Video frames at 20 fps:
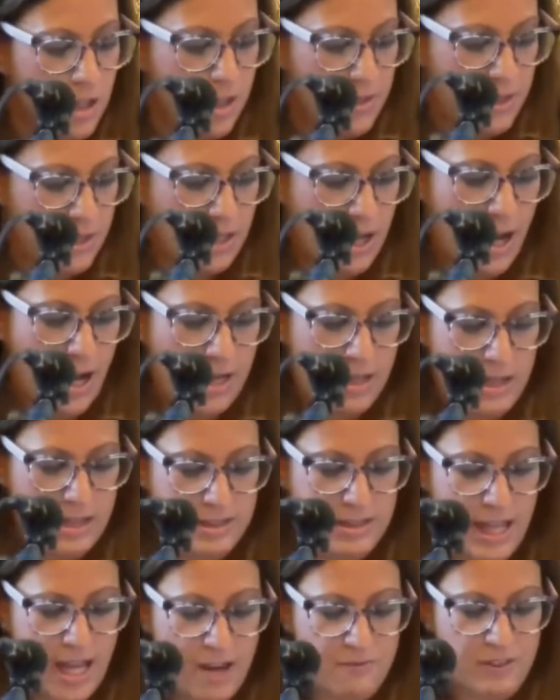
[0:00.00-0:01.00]
the kindness
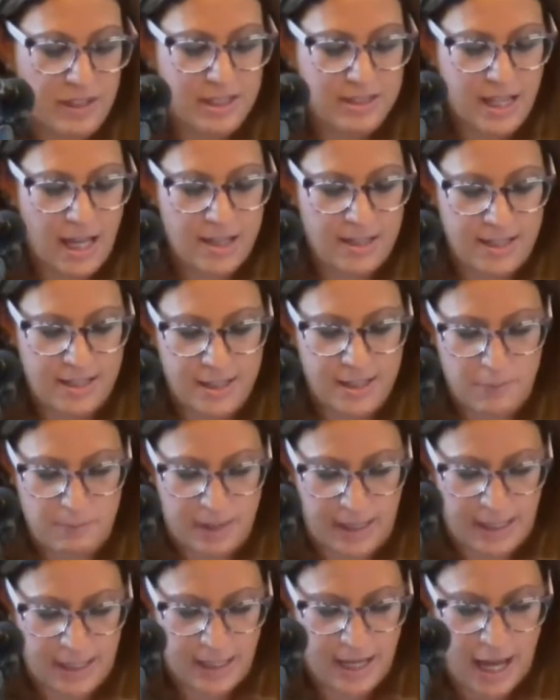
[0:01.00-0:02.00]
they have extended to
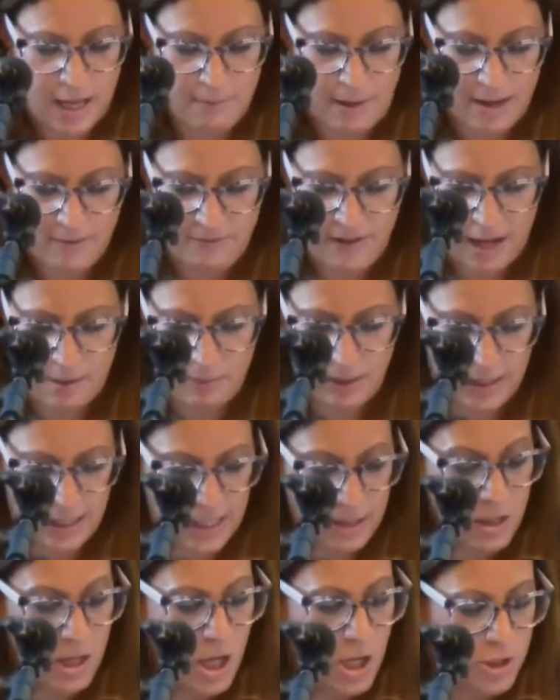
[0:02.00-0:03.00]
me and my
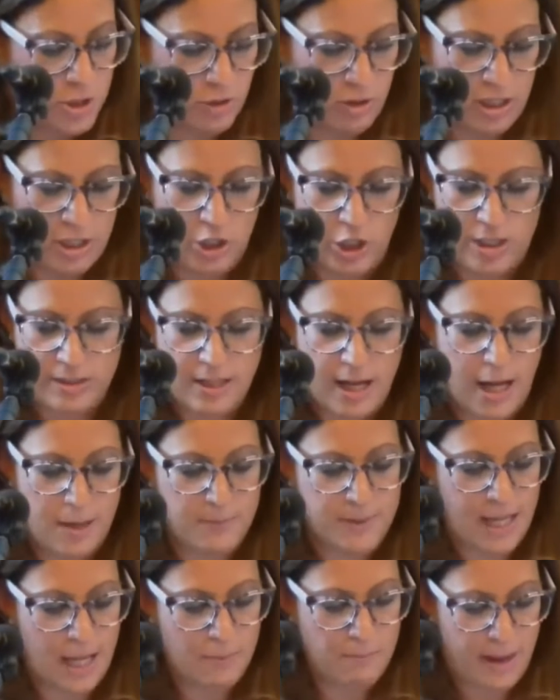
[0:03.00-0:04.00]
family during good
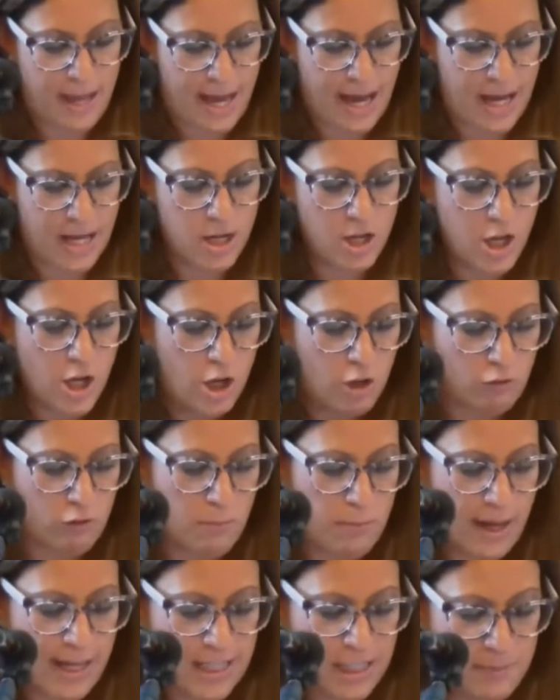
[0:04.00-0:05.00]
times and bad
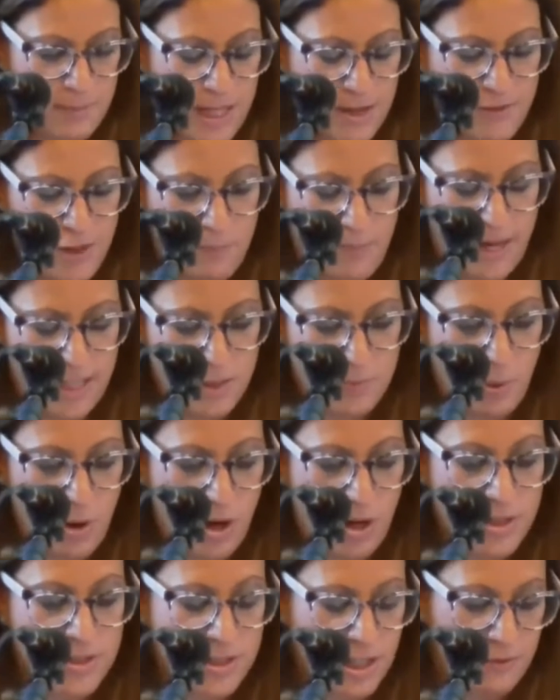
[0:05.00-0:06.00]
reminds me of the best
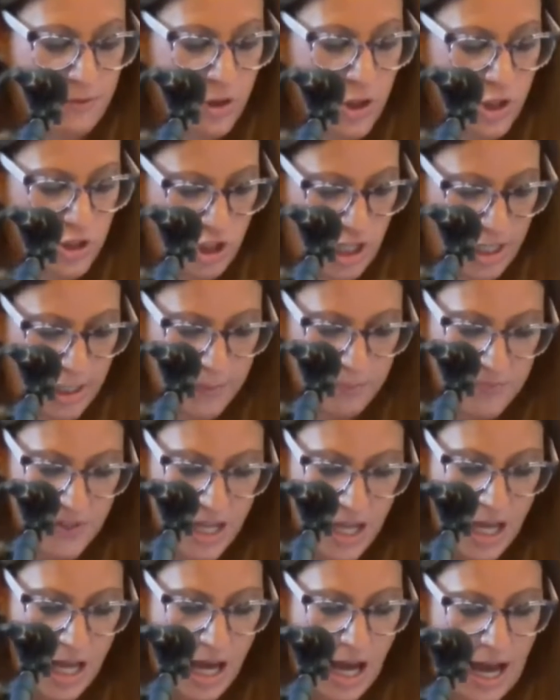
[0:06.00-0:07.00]
parts of Herjic.
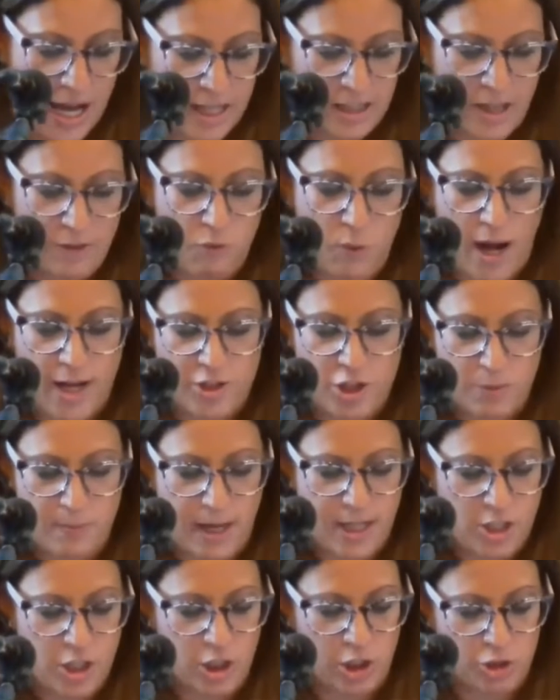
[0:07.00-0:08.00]
I love watching my
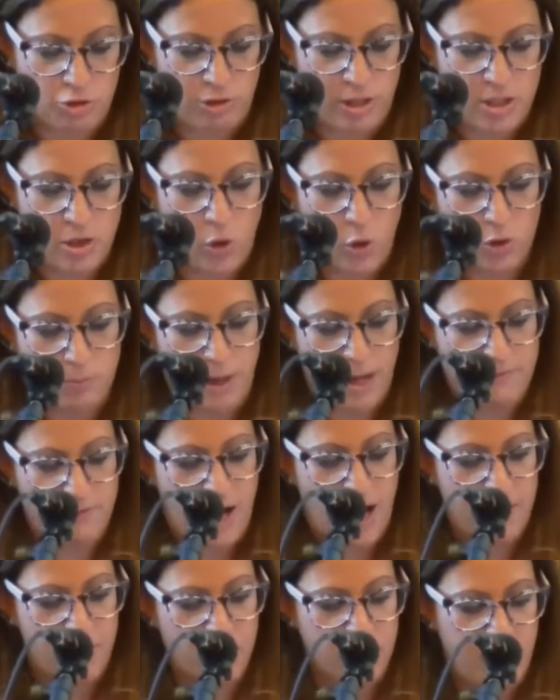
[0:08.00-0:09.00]
children hold my
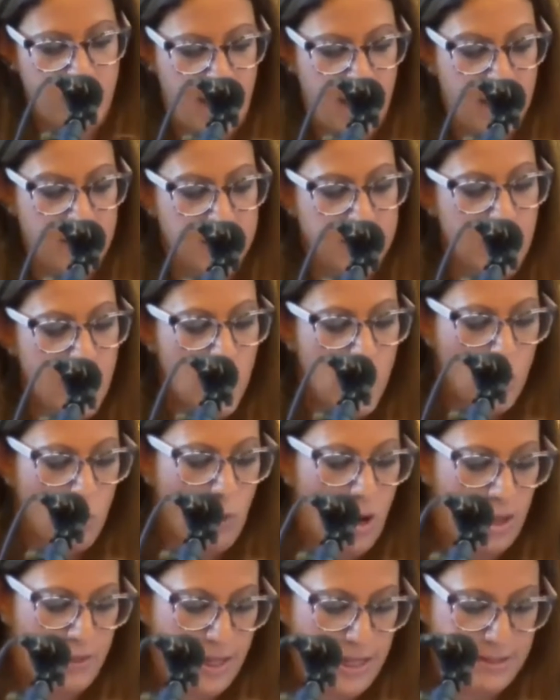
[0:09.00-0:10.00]
father's hand
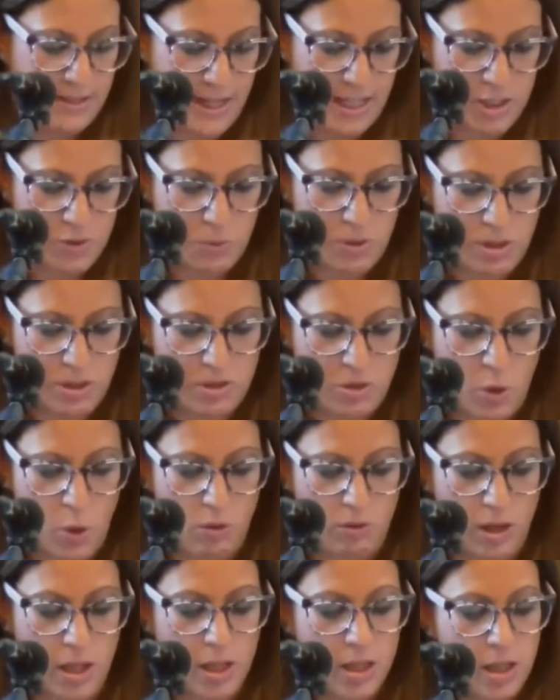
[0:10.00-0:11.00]
while they dance with the
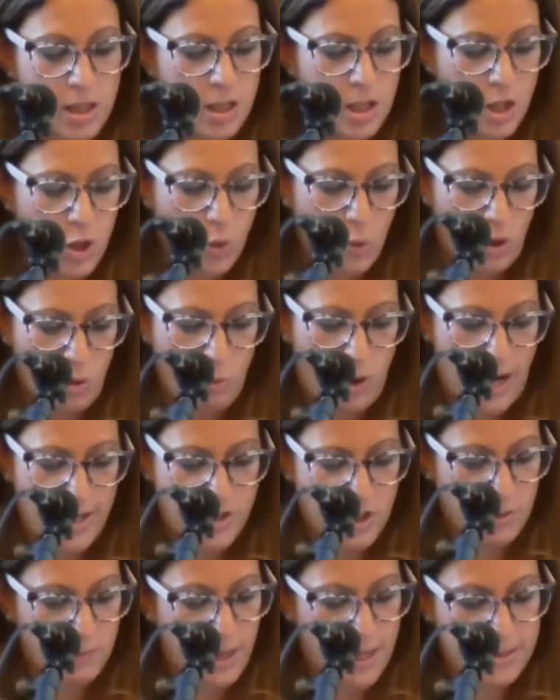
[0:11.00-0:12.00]
Torah, or
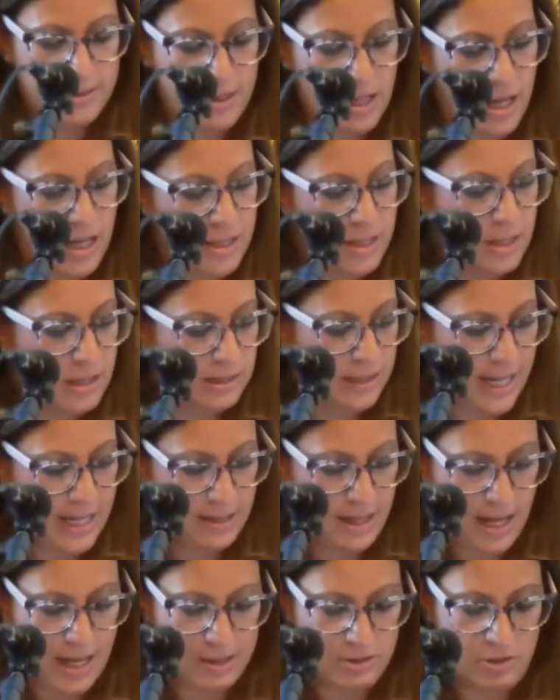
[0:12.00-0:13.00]
watching my son light
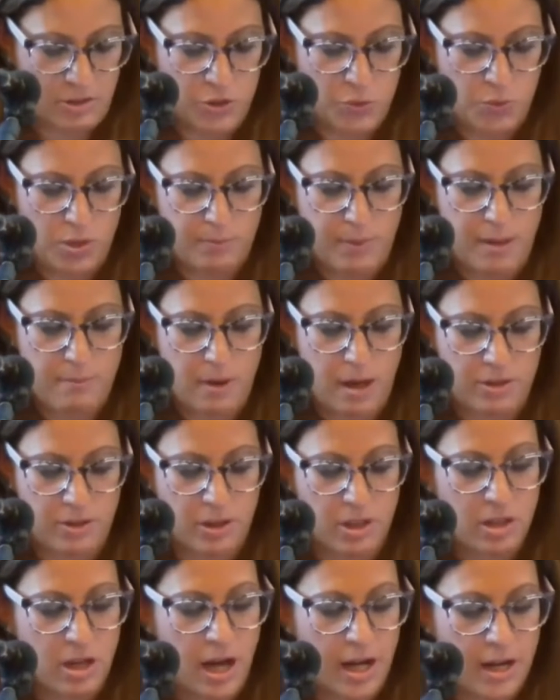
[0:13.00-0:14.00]
candles with my mother
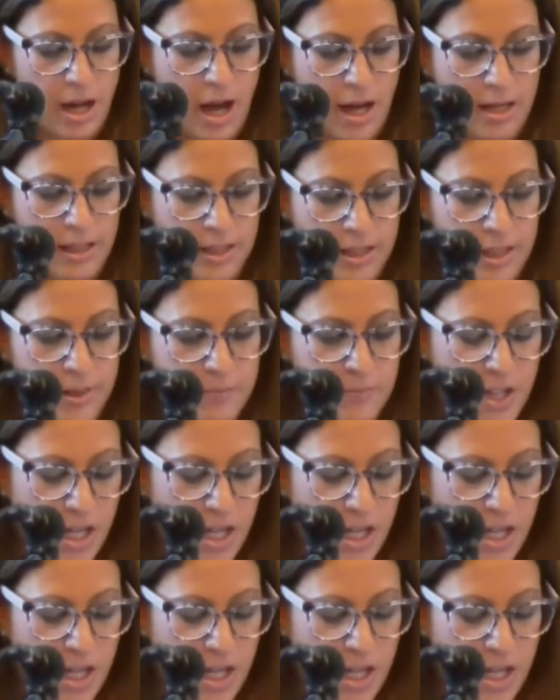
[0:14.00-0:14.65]
on Hanukkah.